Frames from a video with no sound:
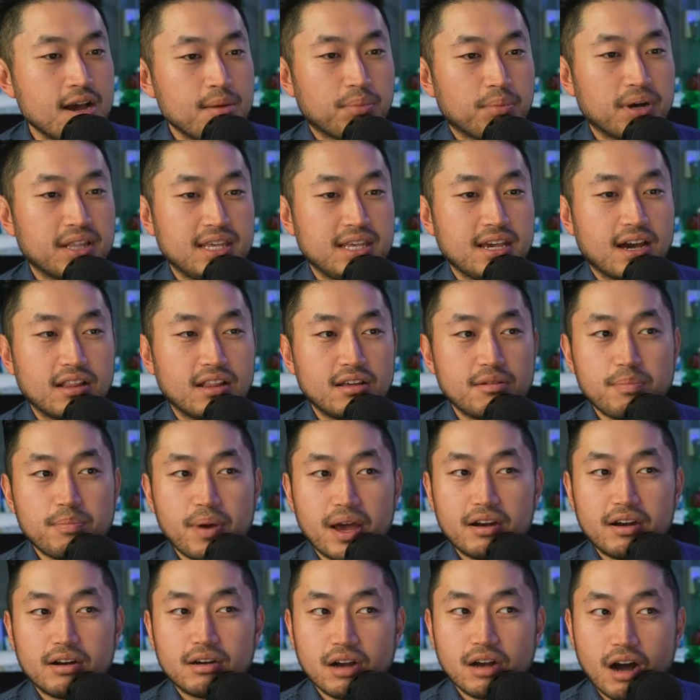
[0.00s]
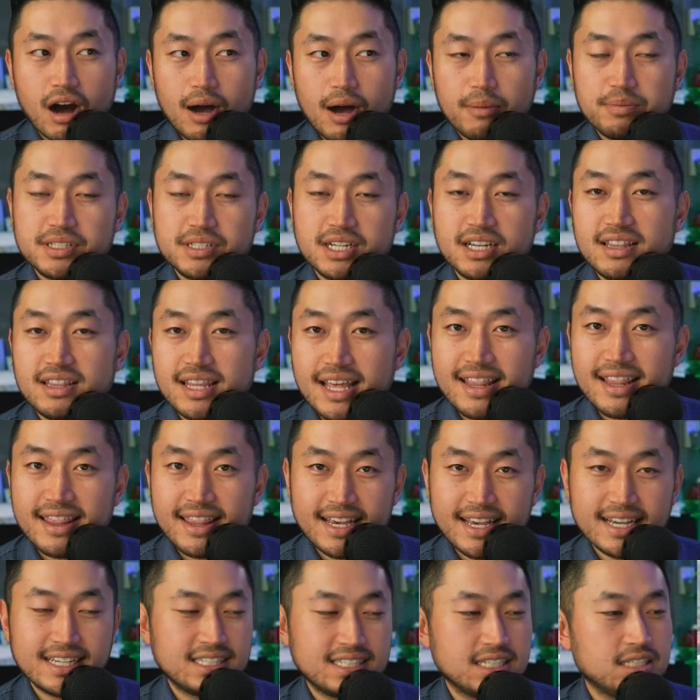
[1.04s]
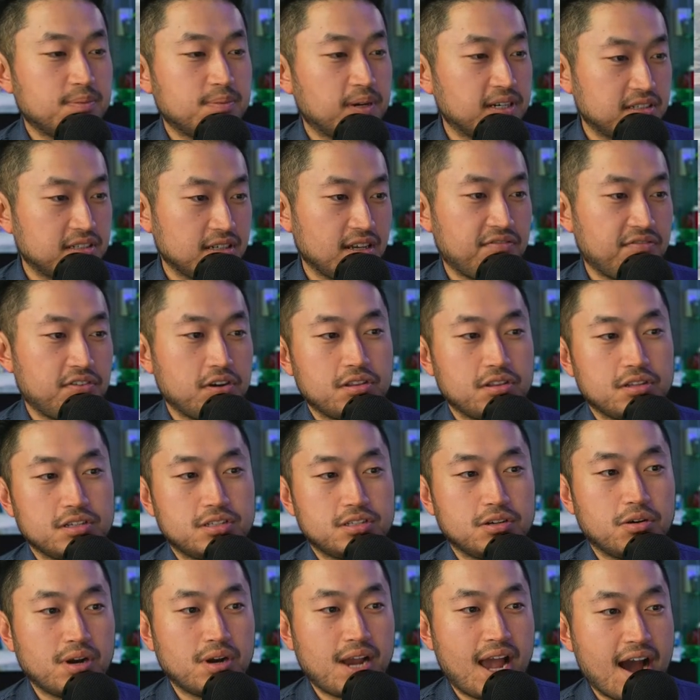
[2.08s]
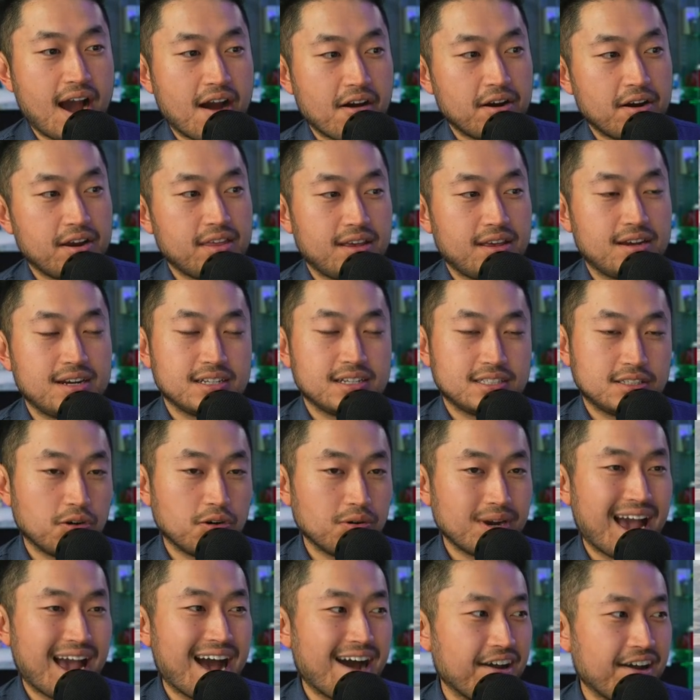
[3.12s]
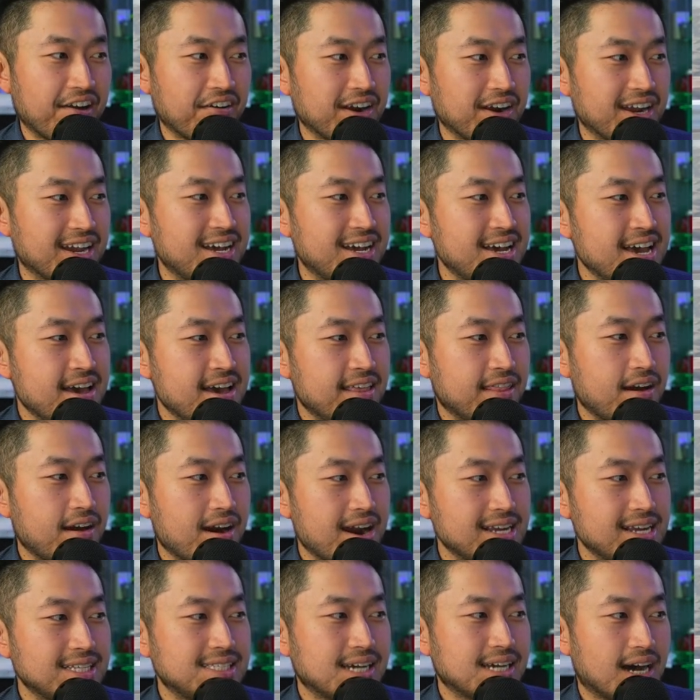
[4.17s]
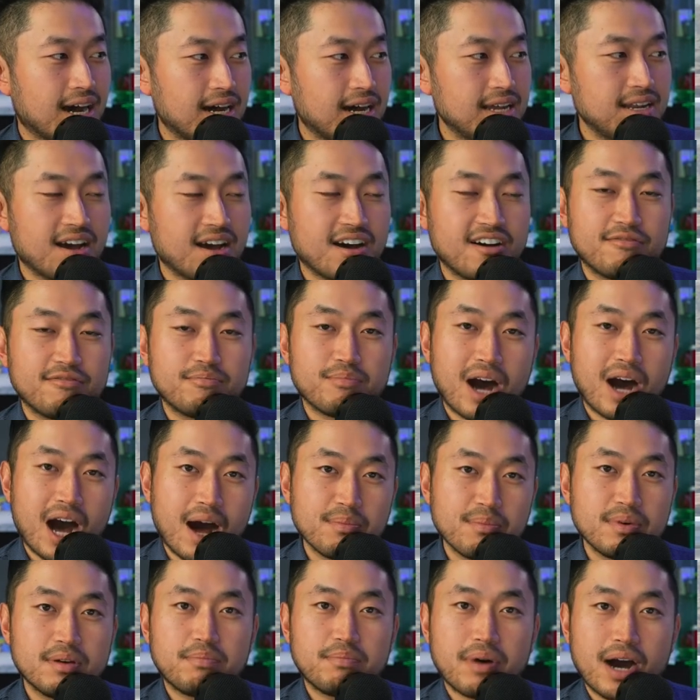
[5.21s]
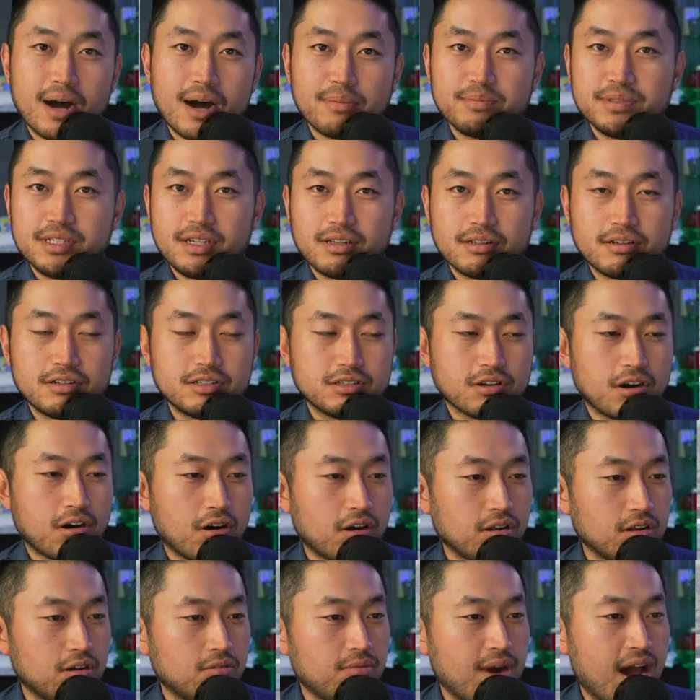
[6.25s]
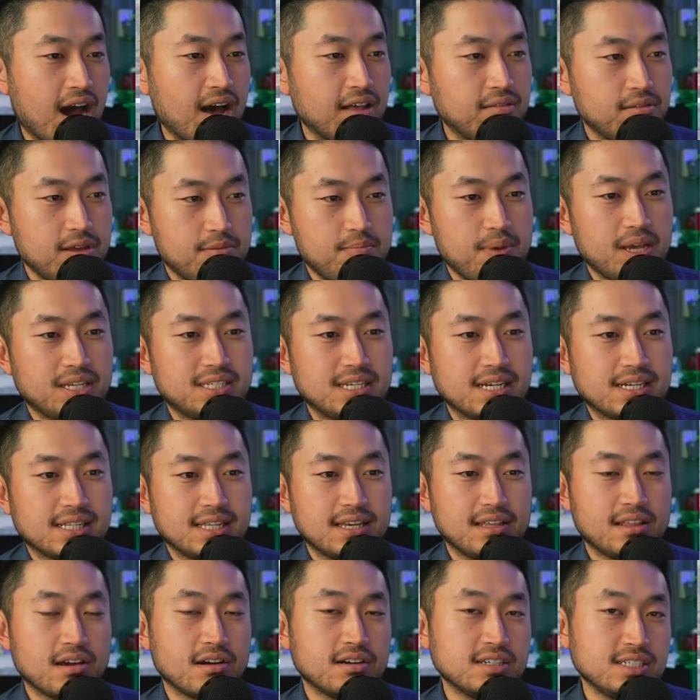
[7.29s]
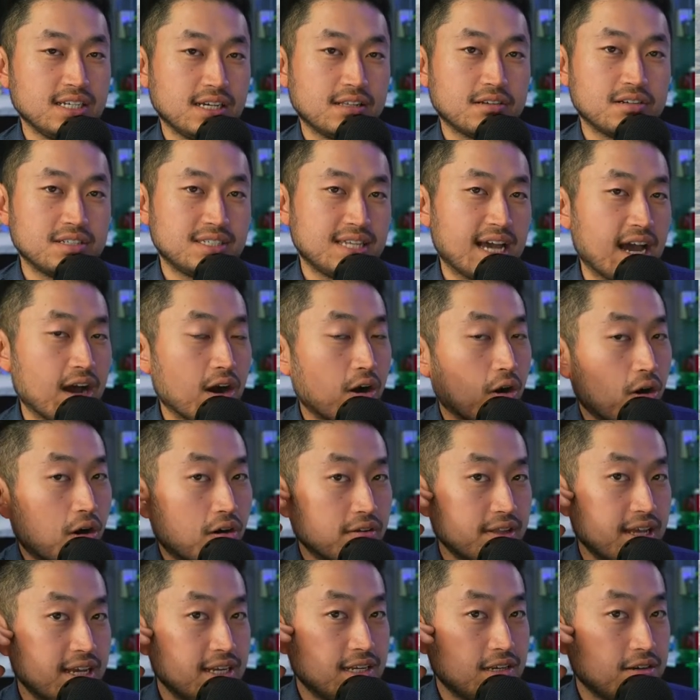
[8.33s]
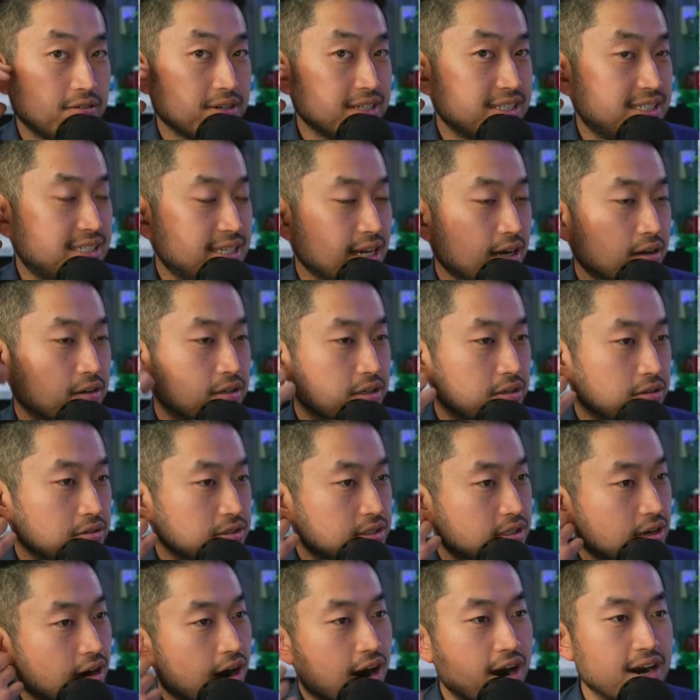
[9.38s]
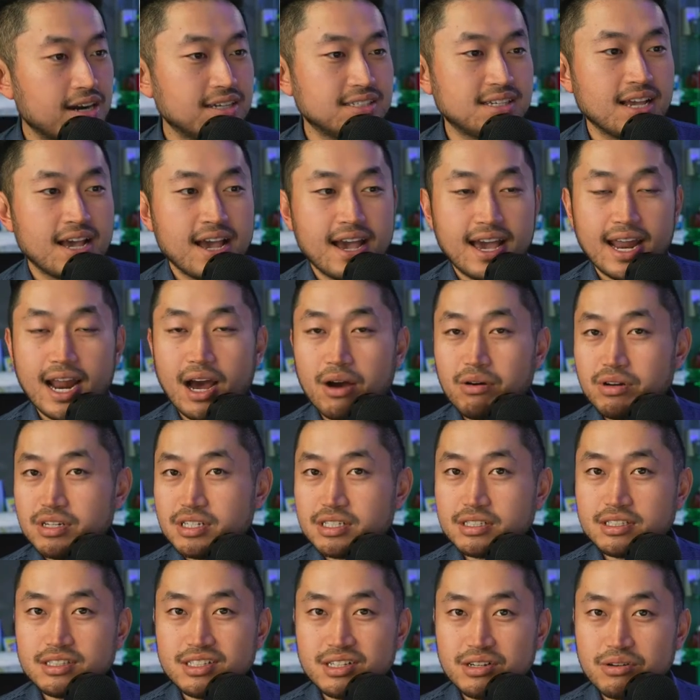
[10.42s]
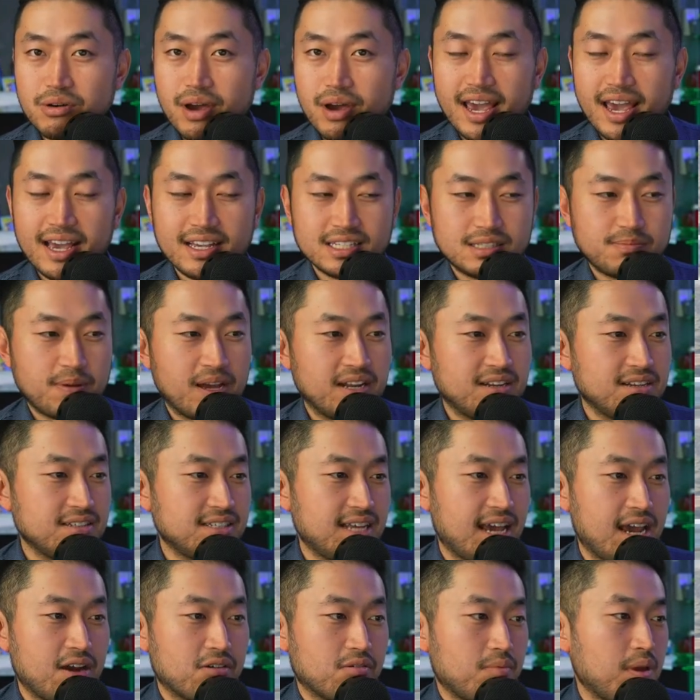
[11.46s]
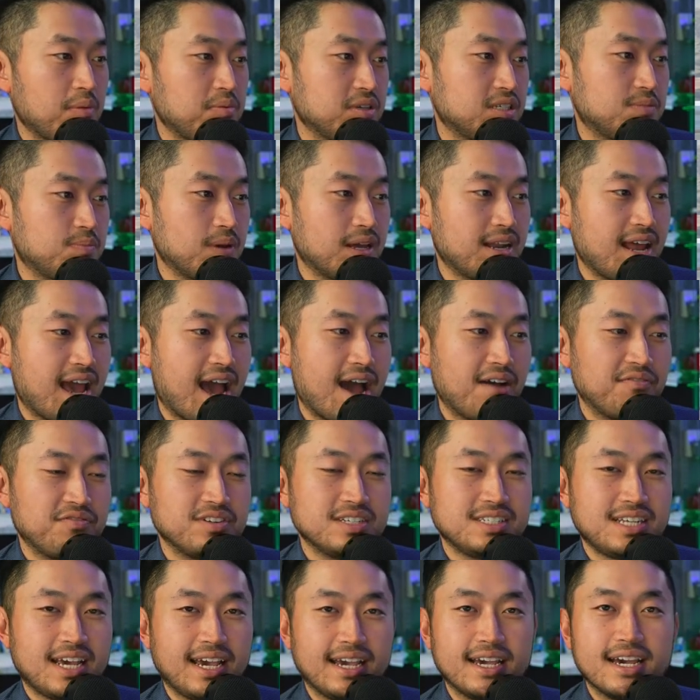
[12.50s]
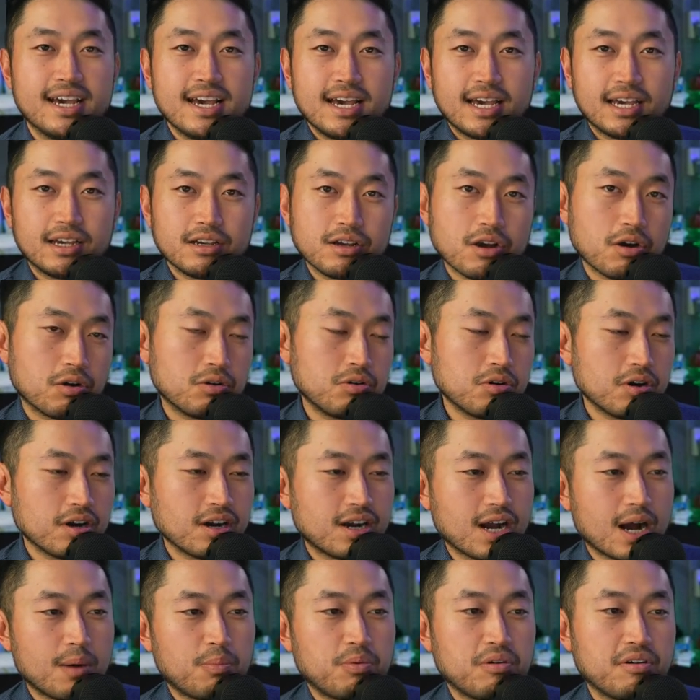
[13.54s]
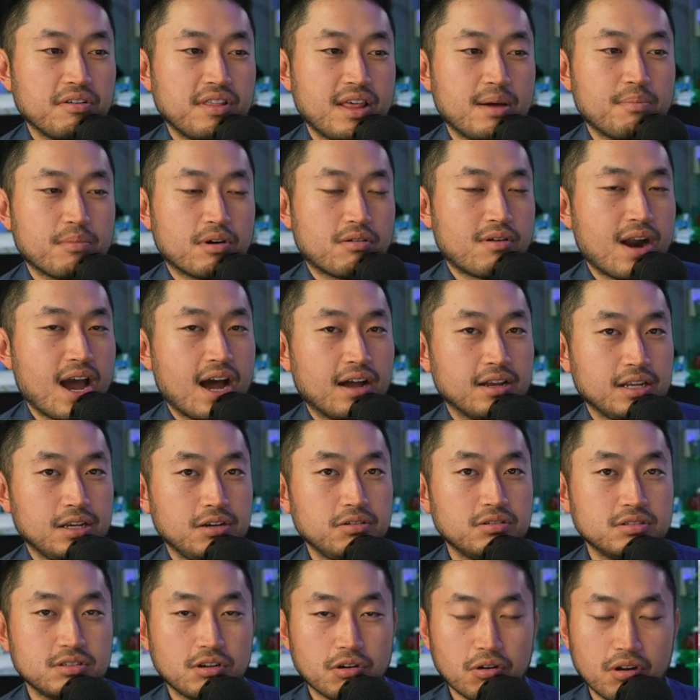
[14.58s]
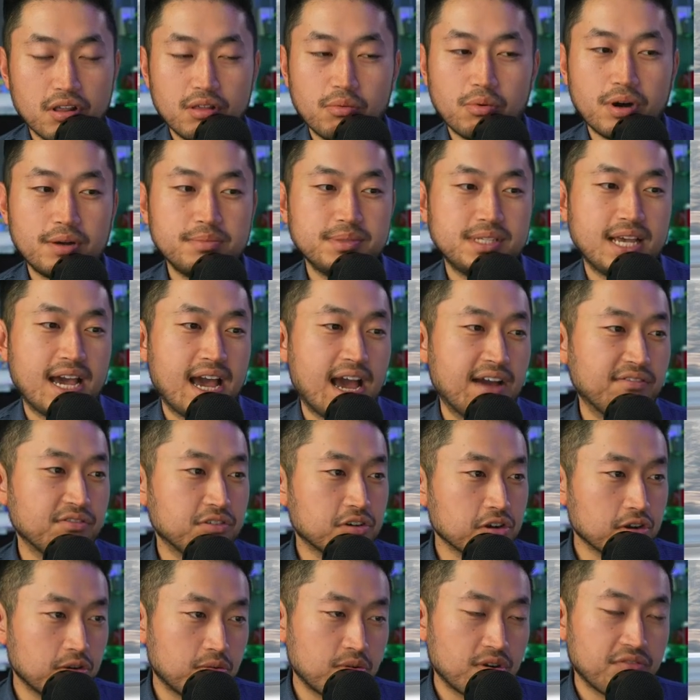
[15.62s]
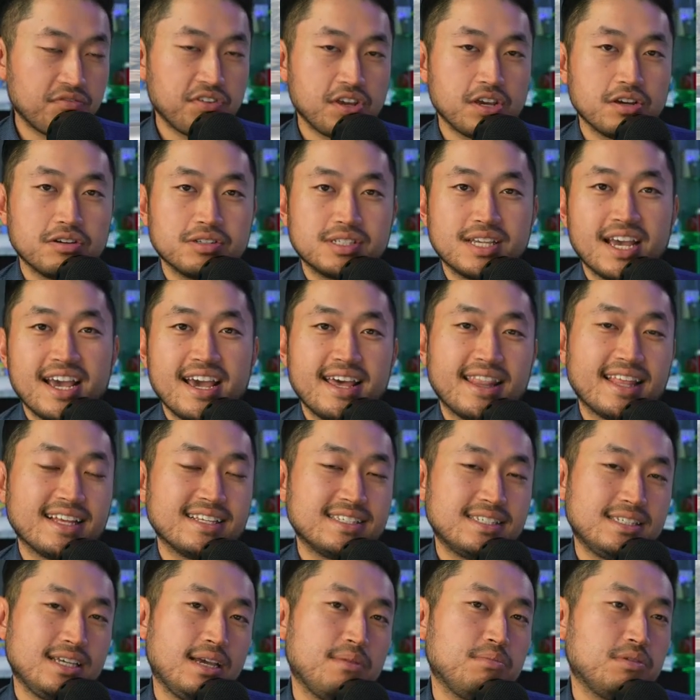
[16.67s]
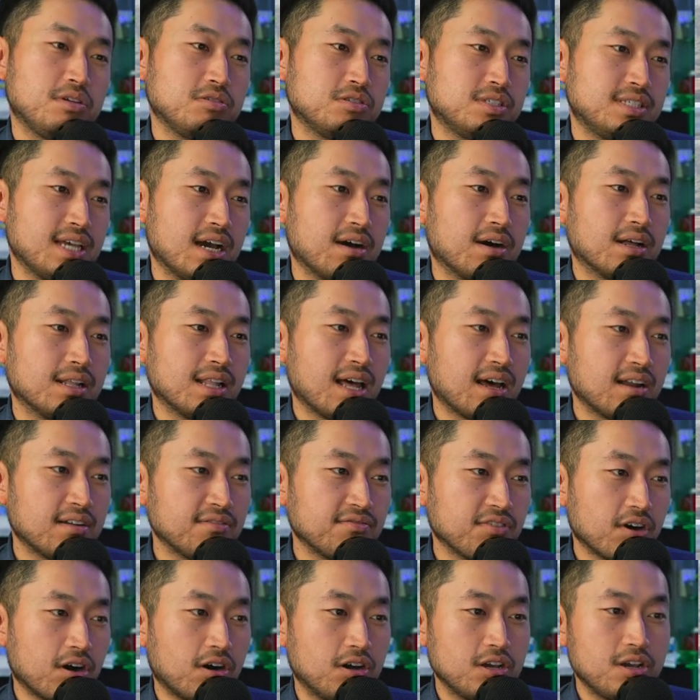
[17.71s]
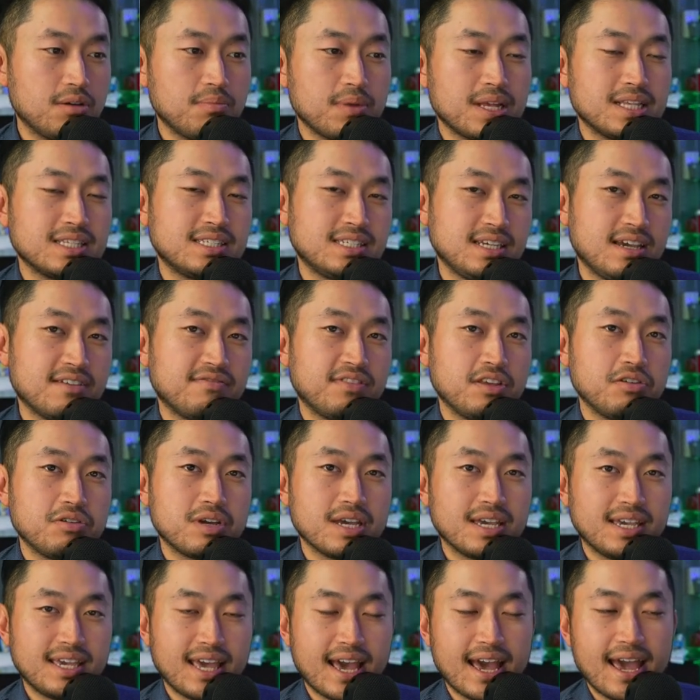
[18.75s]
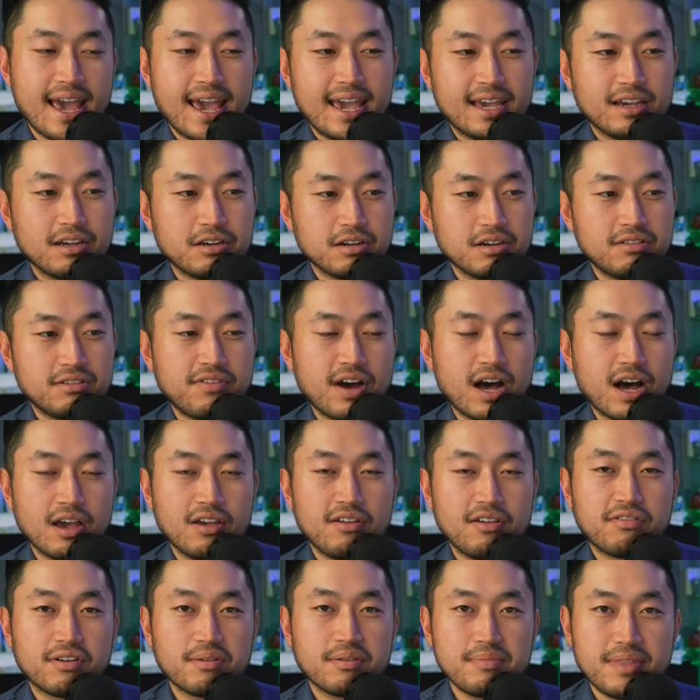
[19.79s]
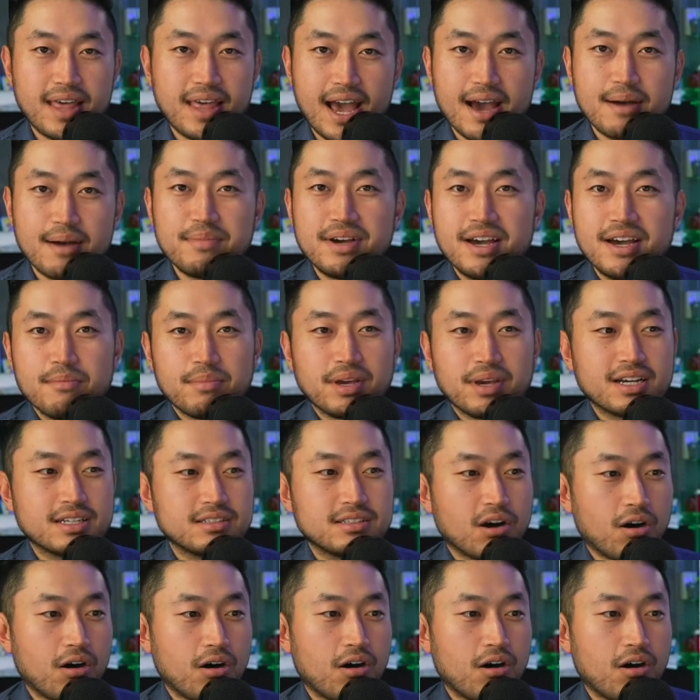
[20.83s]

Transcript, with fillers: But the other better option than this, especially if you're in the SoCal area, there are a ton of mom and pop dealers all around. They're dealers that all they do is sell used cars. And I would just spend a day or maybe spend half a day and go to a couple of them around you. Go to the ones that have good reviews that seem to sell a lot of volume and see if you can get a good value from them, because